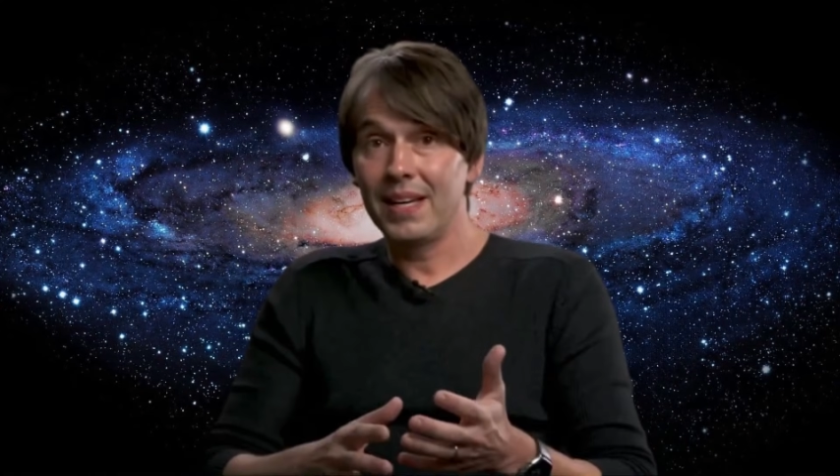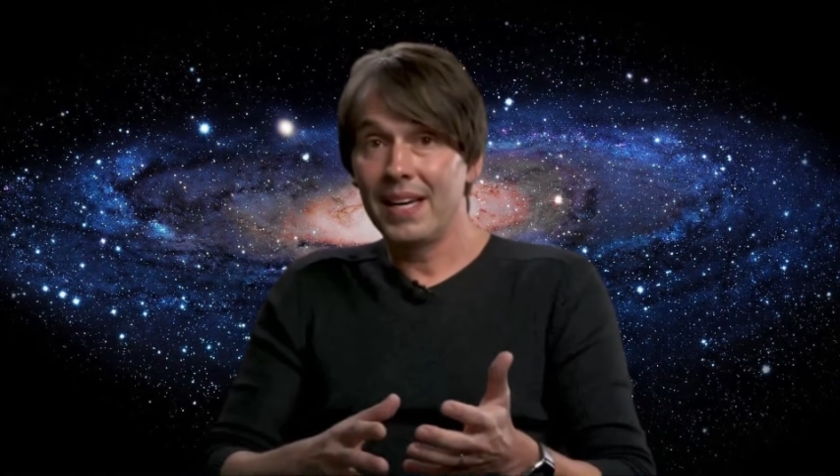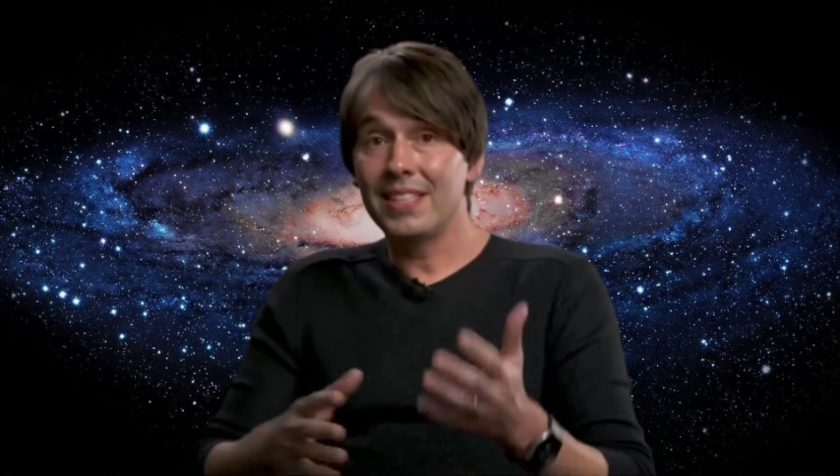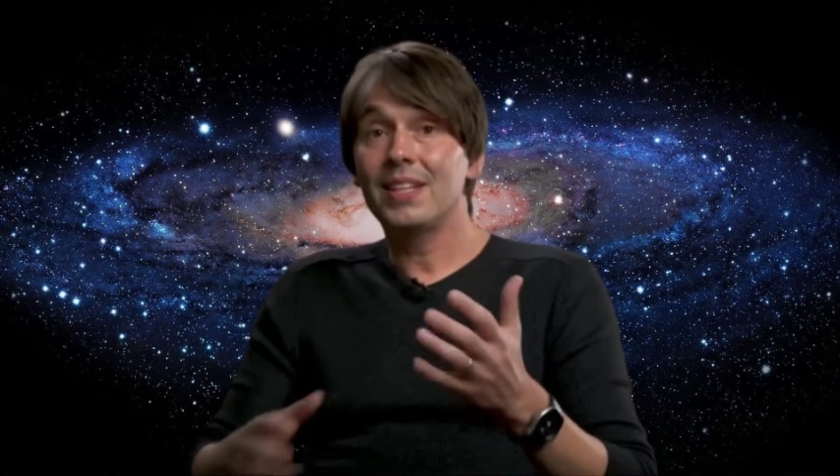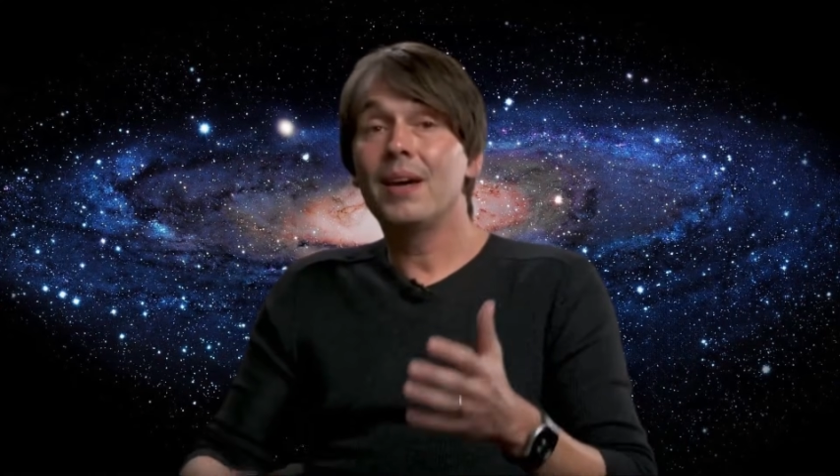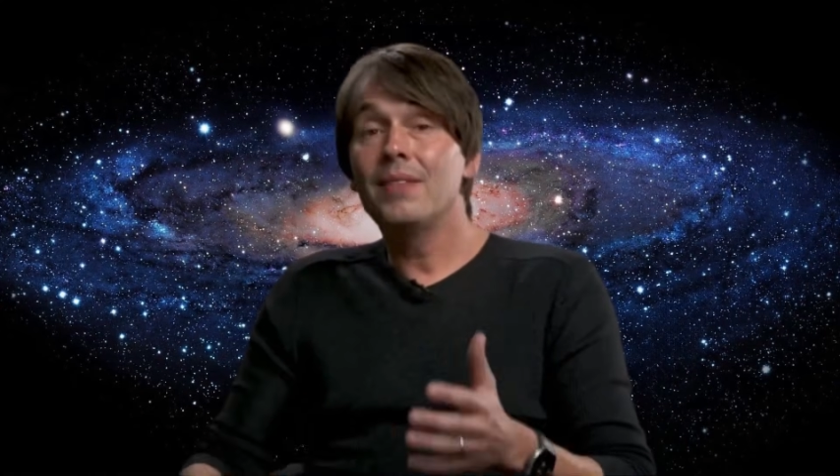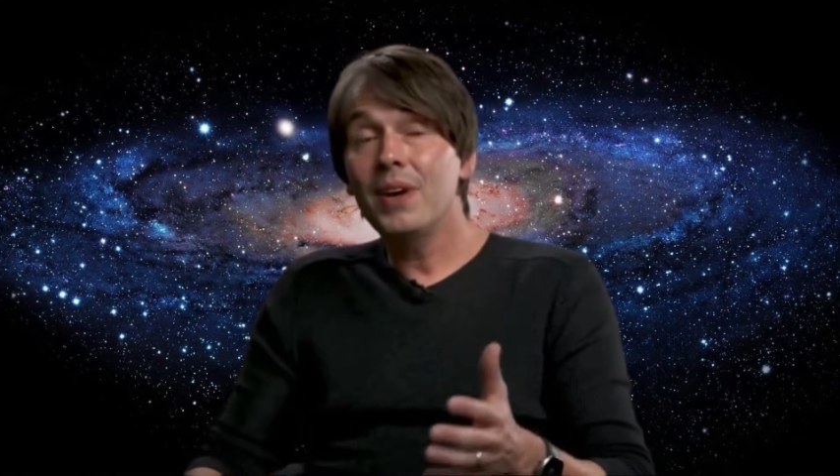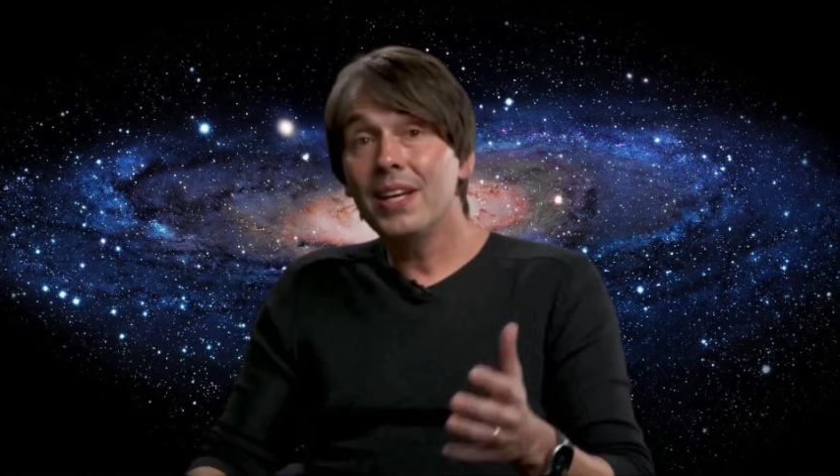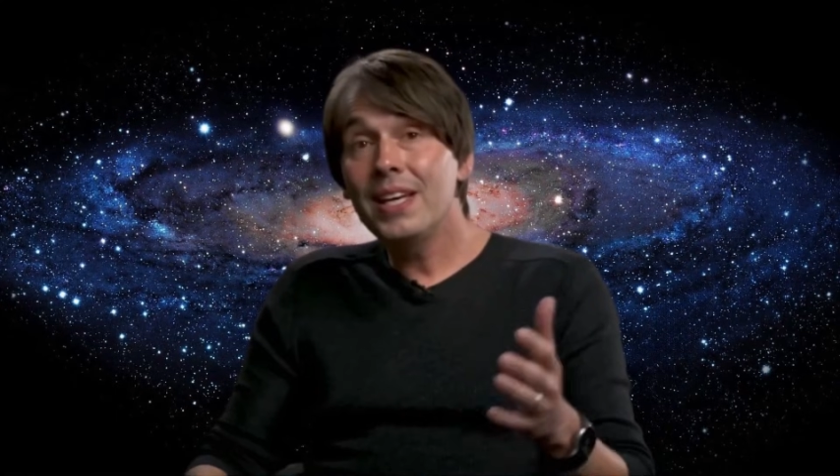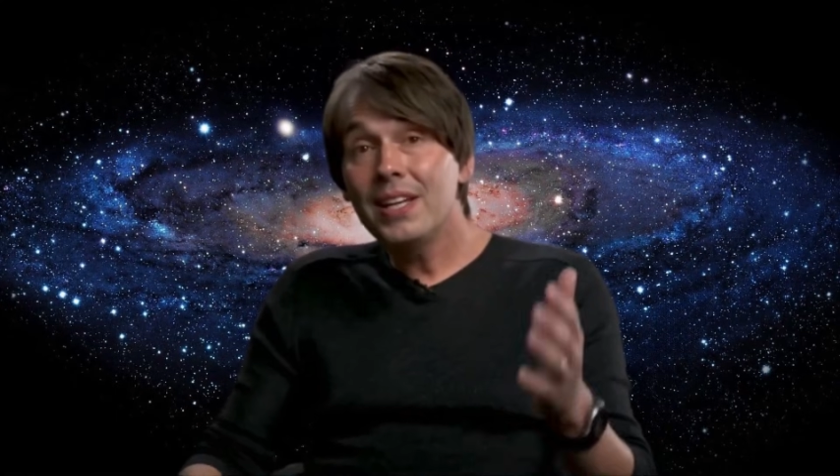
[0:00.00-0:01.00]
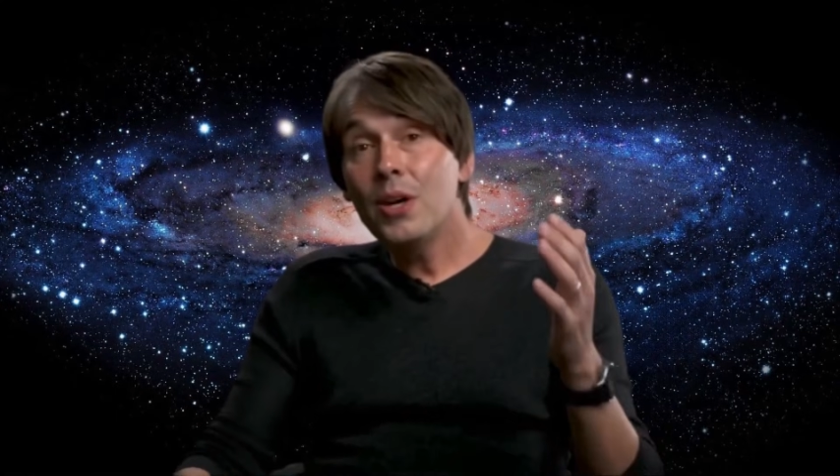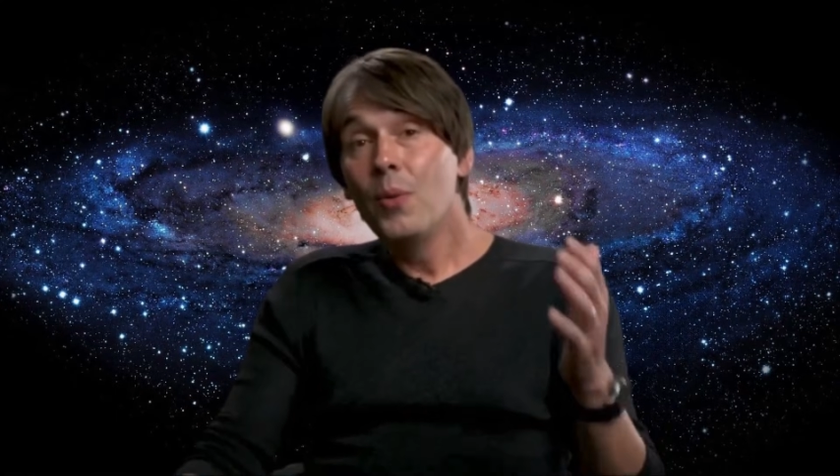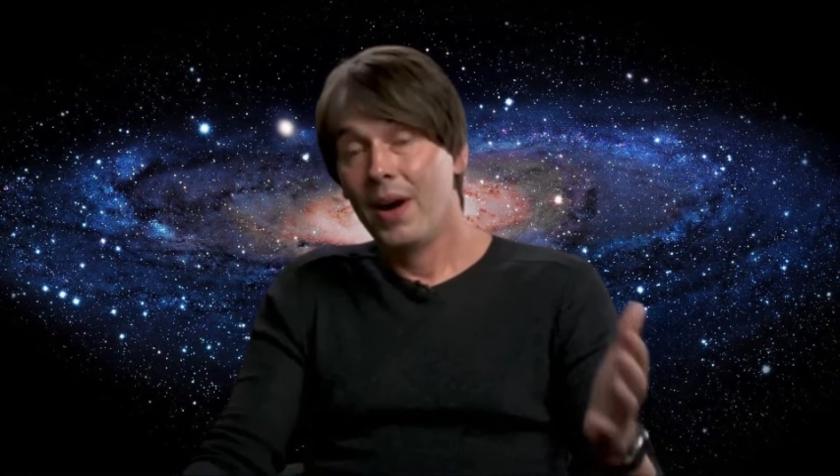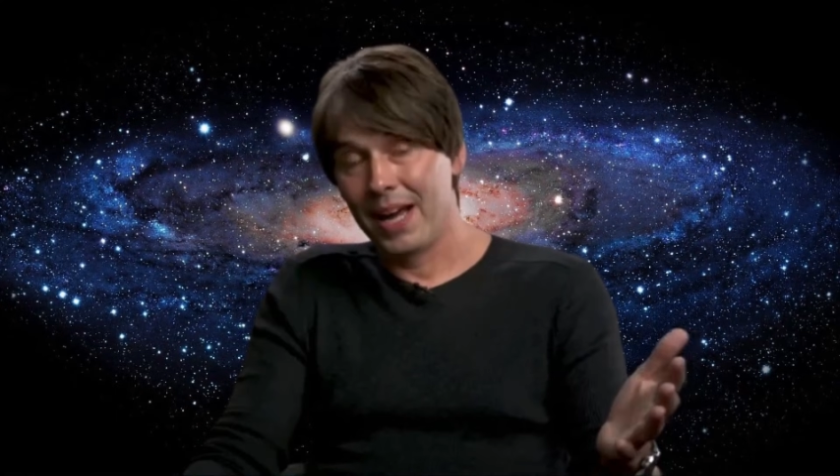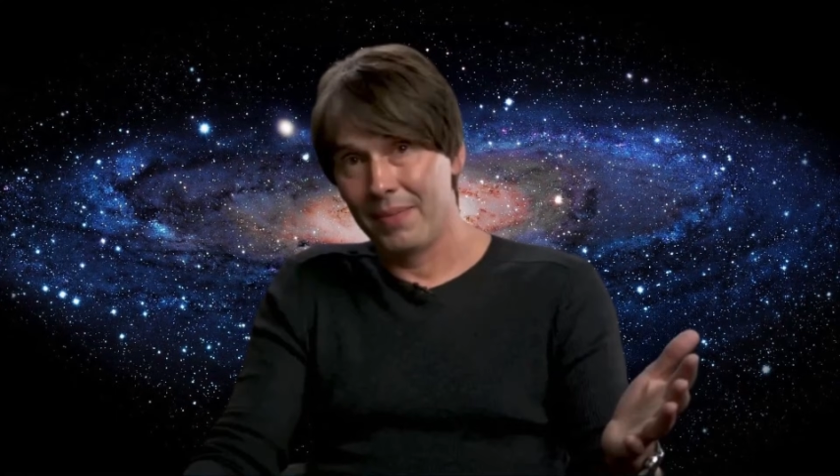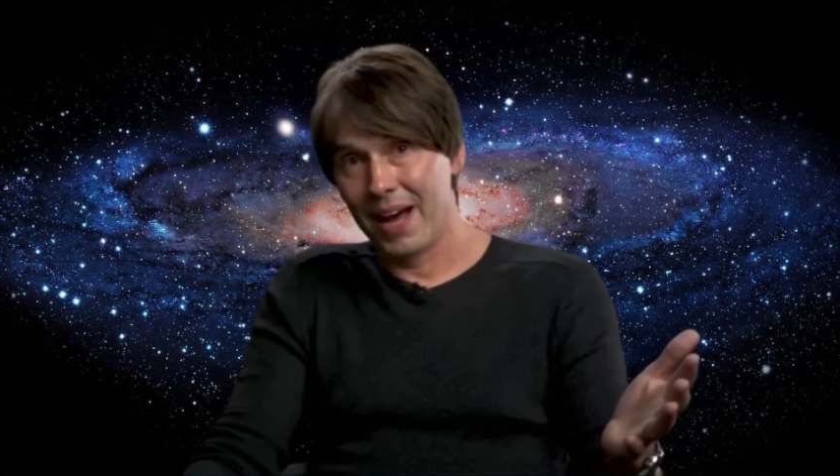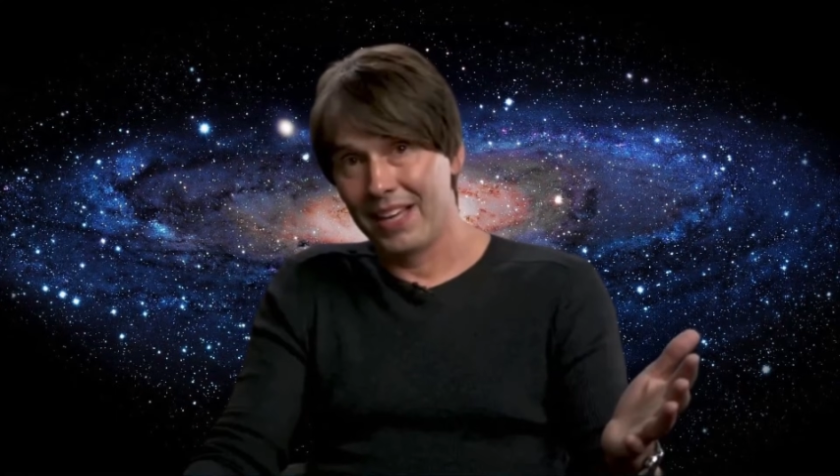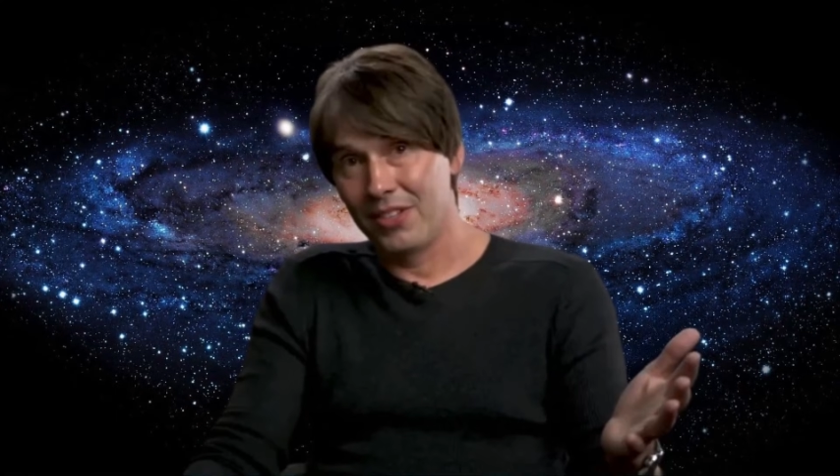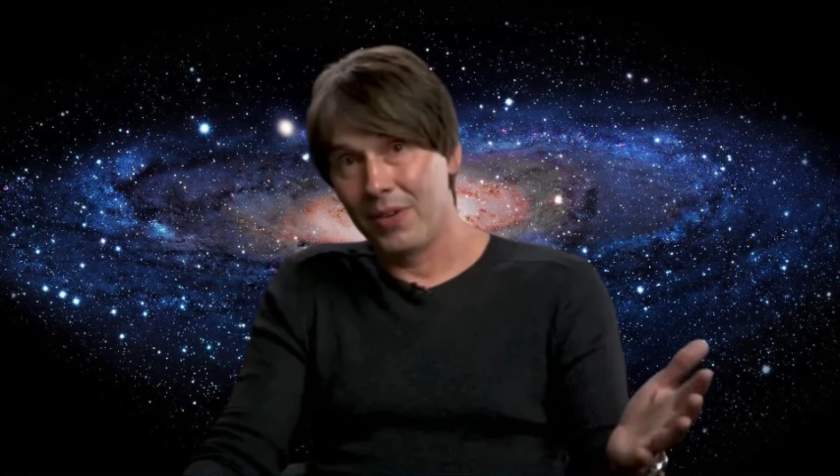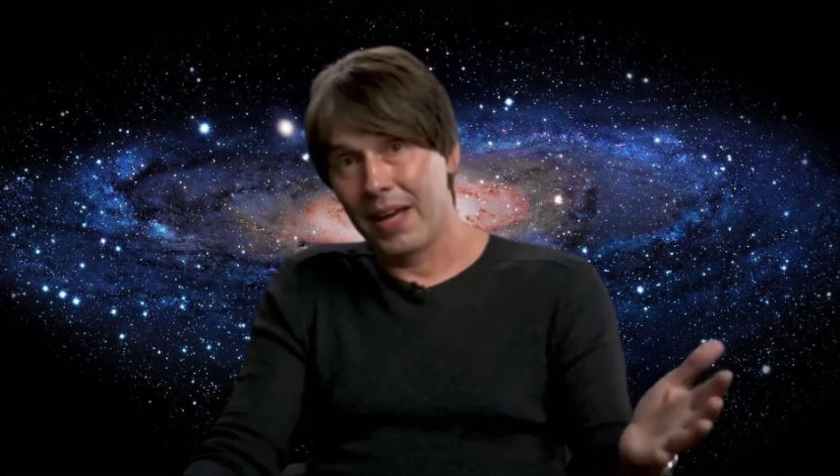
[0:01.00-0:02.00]
It's like finding a AA
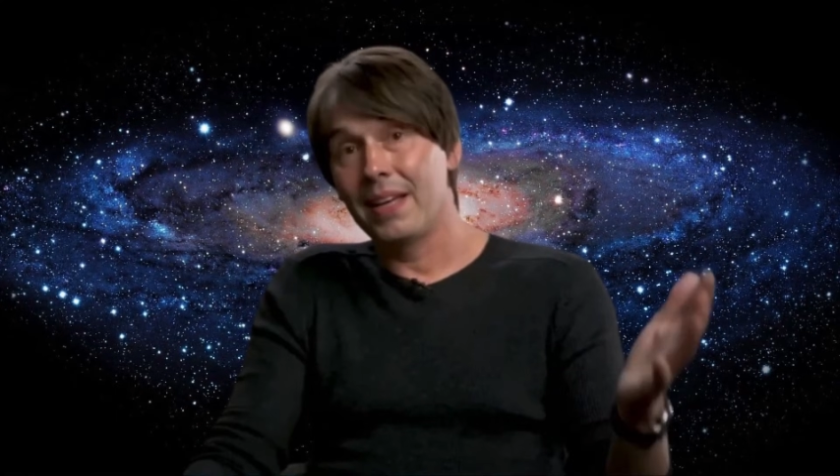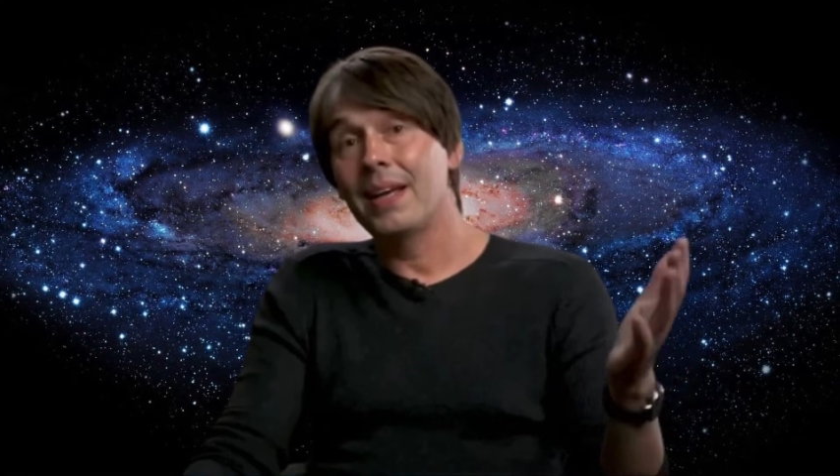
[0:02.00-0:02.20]
battery